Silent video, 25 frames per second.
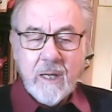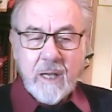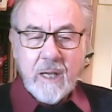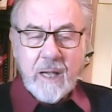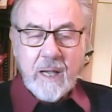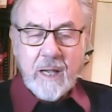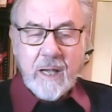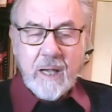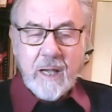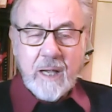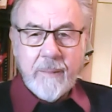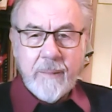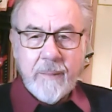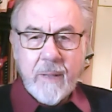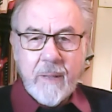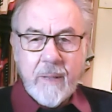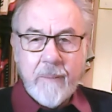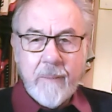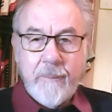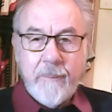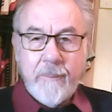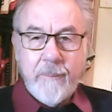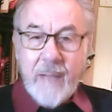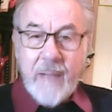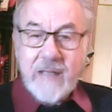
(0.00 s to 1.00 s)
Um, mm-hmm.
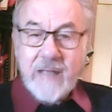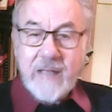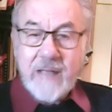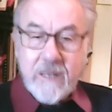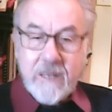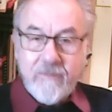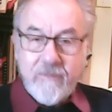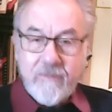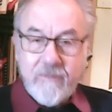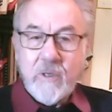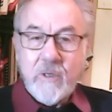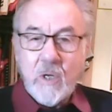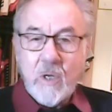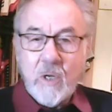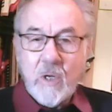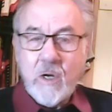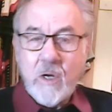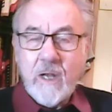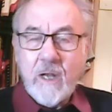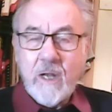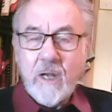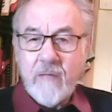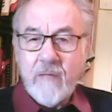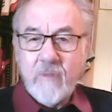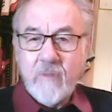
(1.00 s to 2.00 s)
but if you don't
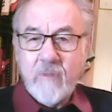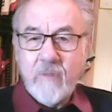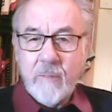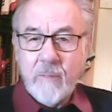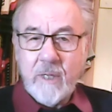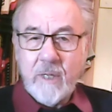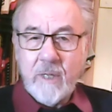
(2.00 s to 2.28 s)
have them